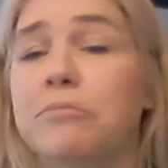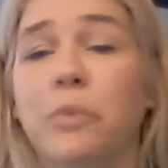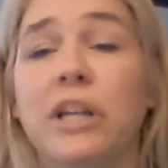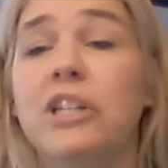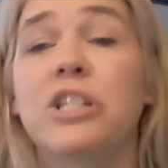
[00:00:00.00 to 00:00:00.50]

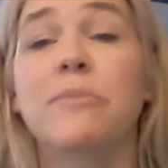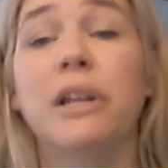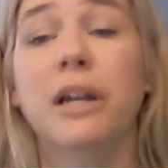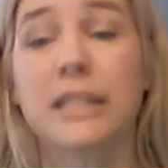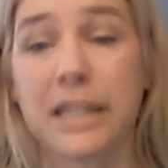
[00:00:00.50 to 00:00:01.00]
We can just meet
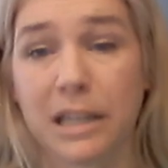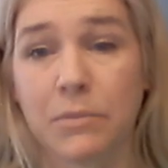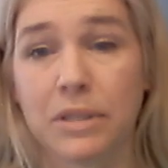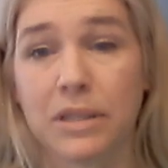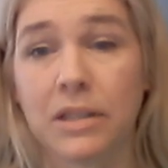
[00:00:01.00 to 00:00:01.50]
on
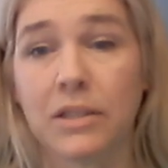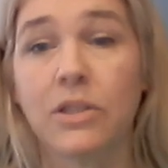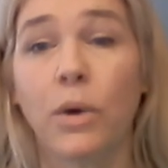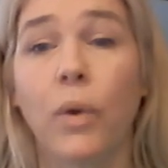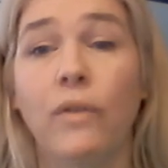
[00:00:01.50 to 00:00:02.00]
Teams.
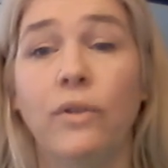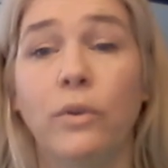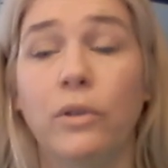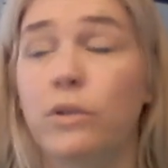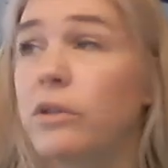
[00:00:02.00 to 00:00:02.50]
So if
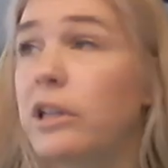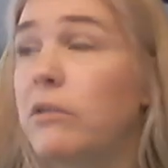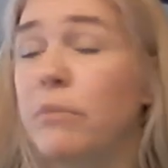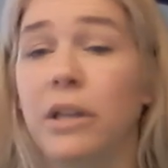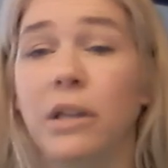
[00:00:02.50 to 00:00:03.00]
you need
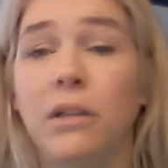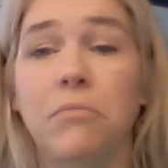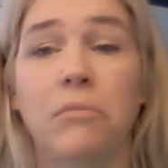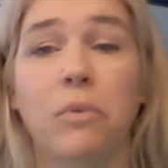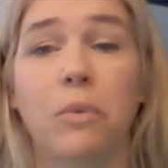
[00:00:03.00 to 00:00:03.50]
me,
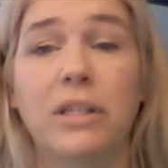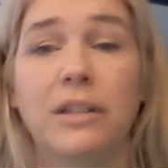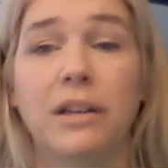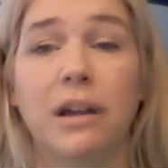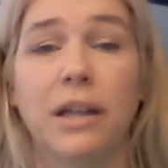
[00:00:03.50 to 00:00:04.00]

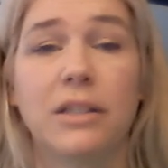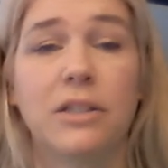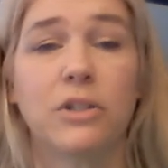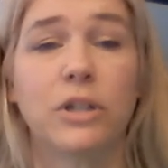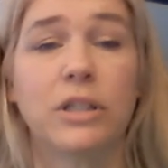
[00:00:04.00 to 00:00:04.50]
Wednesday nights
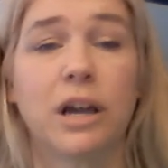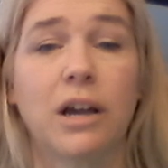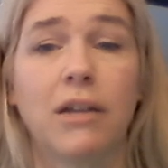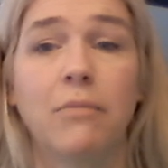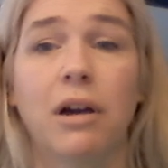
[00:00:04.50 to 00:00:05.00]
is a good
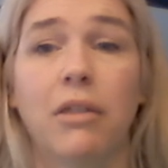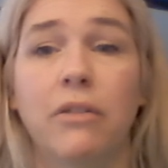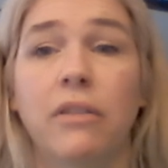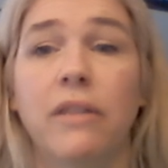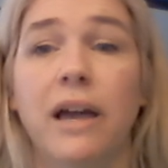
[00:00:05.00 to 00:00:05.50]
time. Other
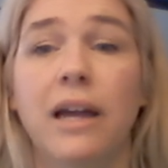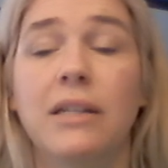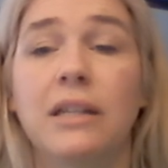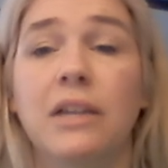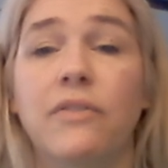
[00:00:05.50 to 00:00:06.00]
than
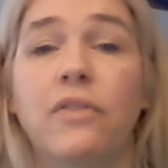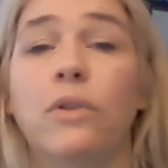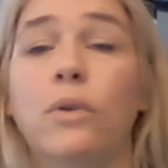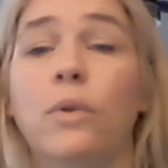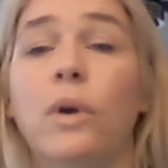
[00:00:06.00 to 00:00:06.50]
that, if
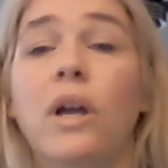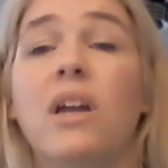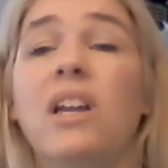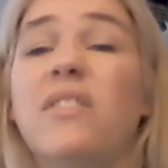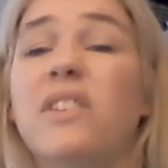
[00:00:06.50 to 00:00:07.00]
you
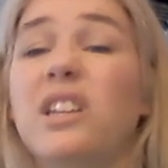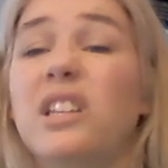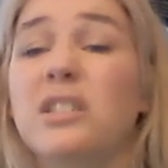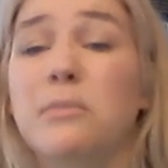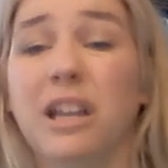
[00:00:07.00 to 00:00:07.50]

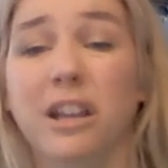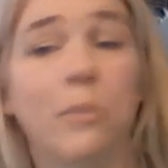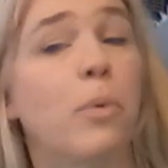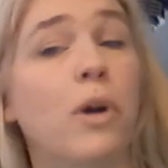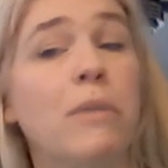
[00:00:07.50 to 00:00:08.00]
need to make an
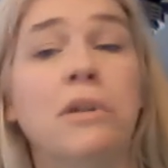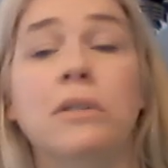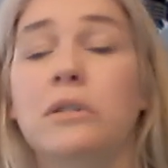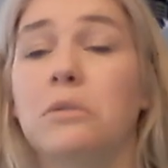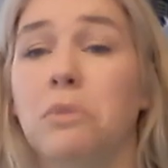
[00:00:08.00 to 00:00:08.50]

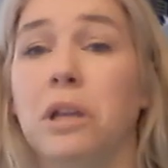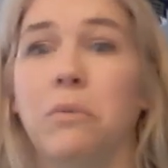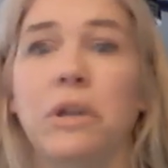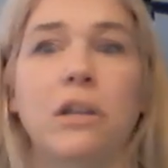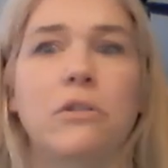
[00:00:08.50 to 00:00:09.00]
appointment,
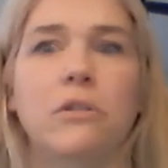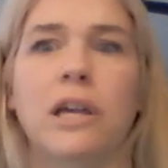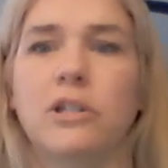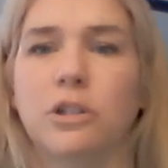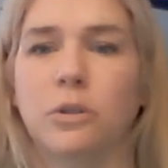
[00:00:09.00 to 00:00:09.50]
we can do
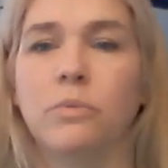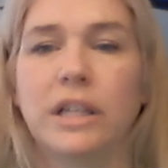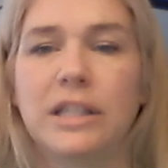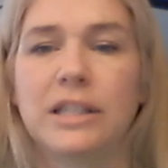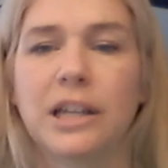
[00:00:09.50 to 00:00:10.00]
that too. We
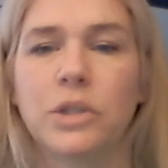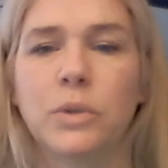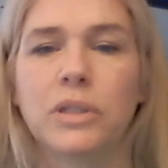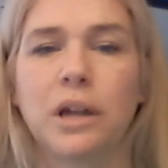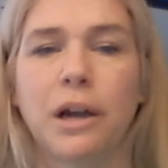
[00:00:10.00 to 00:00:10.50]
can schedule
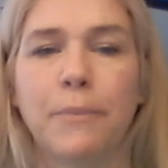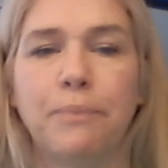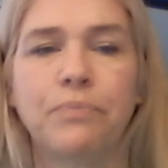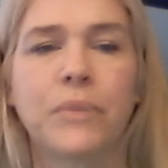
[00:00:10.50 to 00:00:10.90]
a time.